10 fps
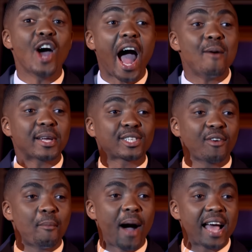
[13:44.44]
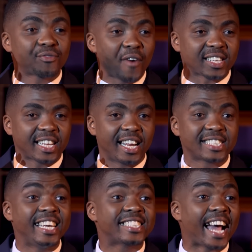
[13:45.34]
know how much of a mind fuck that
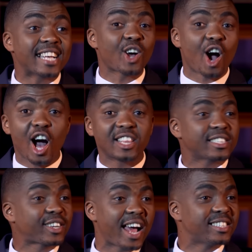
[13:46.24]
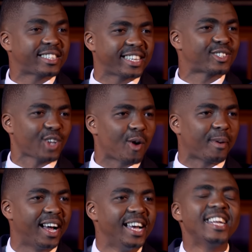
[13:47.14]
is? He does all this crazy shit
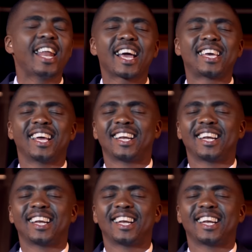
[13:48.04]
sober. Like